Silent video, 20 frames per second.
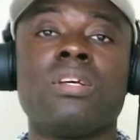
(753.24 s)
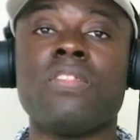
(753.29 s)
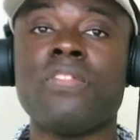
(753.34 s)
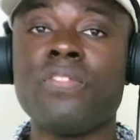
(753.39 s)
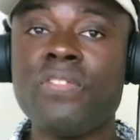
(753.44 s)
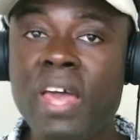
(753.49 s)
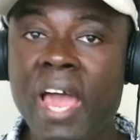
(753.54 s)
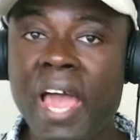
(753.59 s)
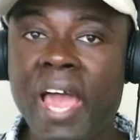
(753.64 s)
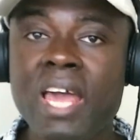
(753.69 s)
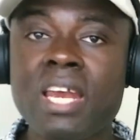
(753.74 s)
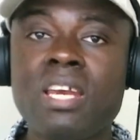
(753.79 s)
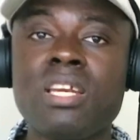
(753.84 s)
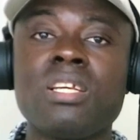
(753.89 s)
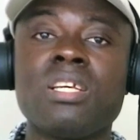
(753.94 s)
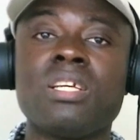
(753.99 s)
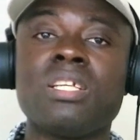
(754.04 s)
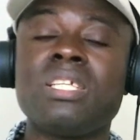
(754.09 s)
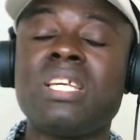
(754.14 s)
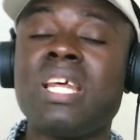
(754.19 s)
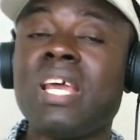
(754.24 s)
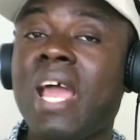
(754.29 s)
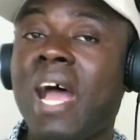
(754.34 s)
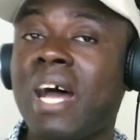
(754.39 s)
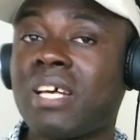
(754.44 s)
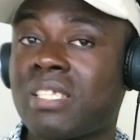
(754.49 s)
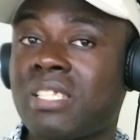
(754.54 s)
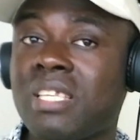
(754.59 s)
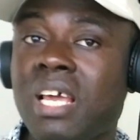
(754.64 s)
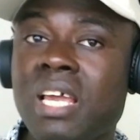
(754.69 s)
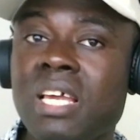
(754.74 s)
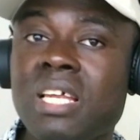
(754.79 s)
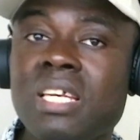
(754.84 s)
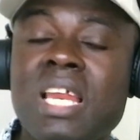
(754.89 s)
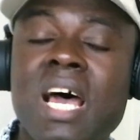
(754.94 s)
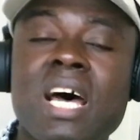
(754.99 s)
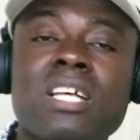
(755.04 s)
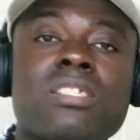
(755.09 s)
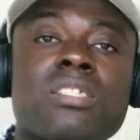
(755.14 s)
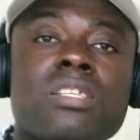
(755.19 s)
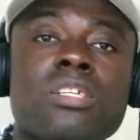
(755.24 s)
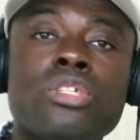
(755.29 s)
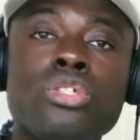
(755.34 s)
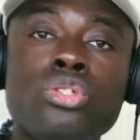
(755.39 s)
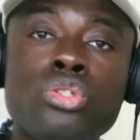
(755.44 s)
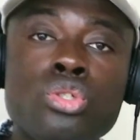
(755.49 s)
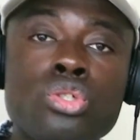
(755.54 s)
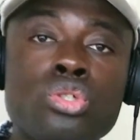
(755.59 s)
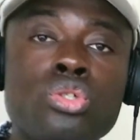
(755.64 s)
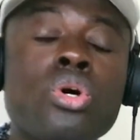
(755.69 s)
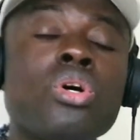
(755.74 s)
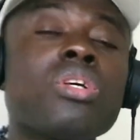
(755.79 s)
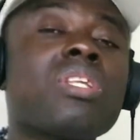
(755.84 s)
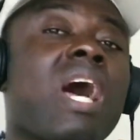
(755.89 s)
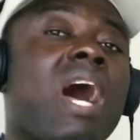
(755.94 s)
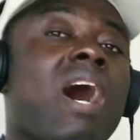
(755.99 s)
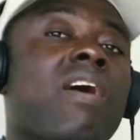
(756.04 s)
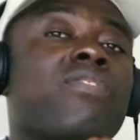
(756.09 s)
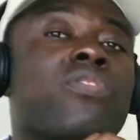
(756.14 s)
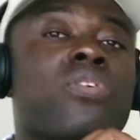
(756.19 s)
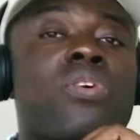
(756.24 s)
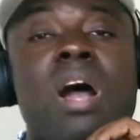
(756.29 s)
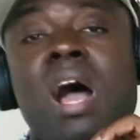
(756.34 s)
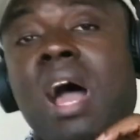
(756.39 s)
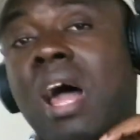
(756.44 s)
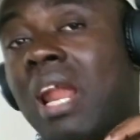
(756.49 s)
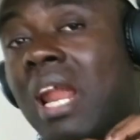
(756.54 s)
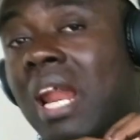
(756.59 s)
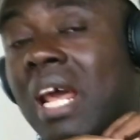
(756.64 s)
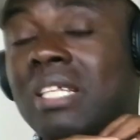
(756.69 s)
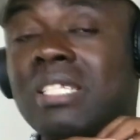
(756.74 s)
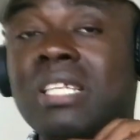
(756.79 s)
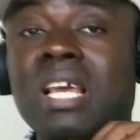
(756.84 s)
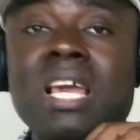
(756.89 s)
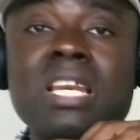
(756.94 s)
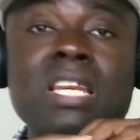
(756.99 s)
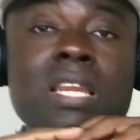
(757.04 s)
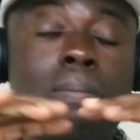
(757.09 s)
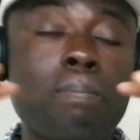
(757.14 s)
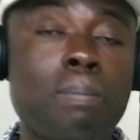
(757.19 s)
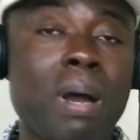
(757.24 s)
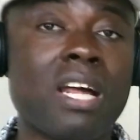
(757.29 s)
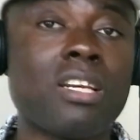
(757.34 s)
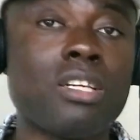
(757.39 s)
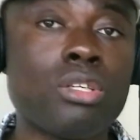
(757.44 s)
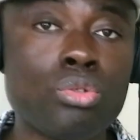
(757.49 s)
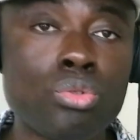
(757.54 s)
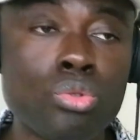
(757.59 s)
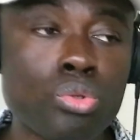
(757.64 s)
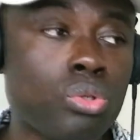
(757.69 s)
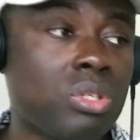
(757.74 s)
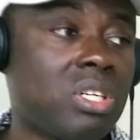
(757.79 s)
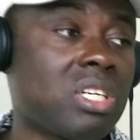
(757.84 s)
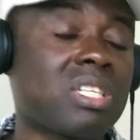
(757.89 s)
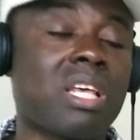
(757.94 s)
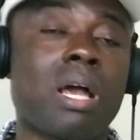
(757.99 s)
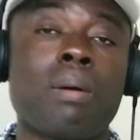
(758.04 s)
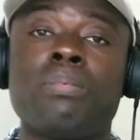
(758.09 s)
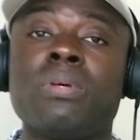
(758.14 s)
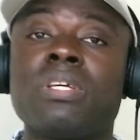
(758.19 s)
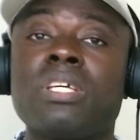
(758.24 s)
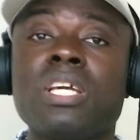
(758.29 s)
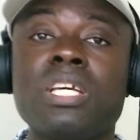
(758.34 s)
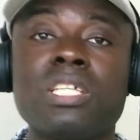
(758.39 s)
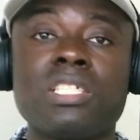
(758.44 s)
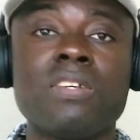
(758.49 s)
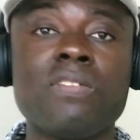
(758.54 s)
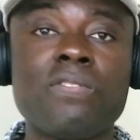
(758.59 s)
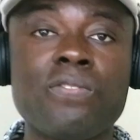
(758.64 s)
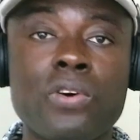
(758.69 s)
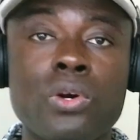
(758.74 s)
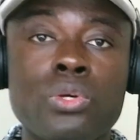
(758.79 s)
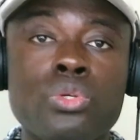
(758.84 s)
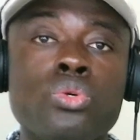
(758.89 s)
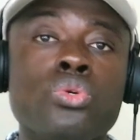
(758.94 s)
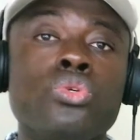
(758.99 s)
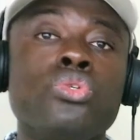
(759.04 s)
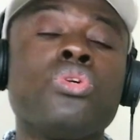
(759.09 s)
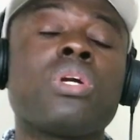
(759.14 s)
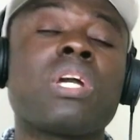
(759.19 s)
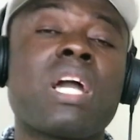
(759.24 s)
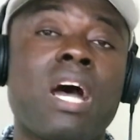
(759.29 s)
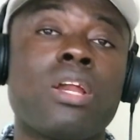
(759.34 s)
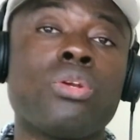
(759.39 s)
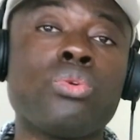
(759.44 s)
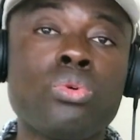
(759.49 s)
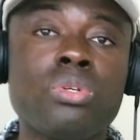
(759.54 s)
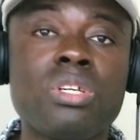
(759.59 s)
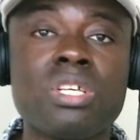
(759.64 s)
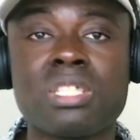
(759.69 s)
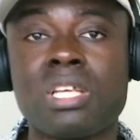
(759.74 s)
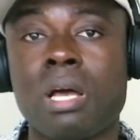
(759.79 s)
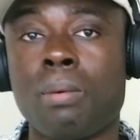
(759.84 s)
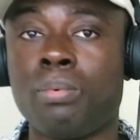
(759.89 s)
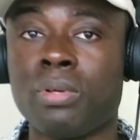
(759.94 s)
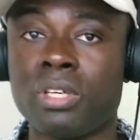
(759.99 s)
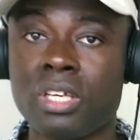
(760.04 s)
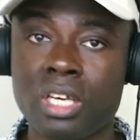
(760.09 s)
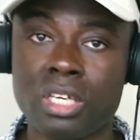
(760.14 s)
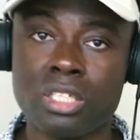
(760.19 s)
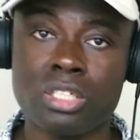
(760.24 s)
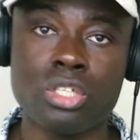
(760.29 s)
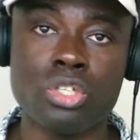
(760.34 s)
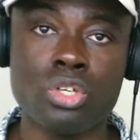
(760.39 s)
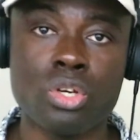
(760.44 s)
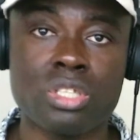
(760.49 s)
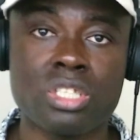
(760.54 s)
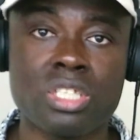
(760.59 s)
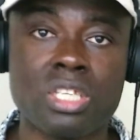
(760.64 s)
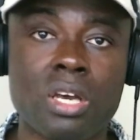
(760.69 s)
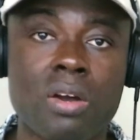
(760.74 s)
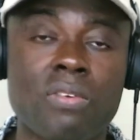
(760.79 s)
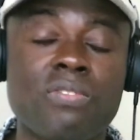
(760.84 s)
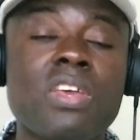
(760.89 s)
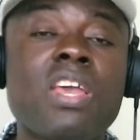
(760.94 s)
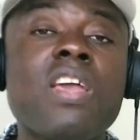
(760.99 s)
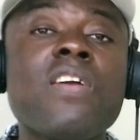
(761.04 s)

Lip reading: Then they are saying that you don't have to let anybody do this application for you. You can do this application yourself.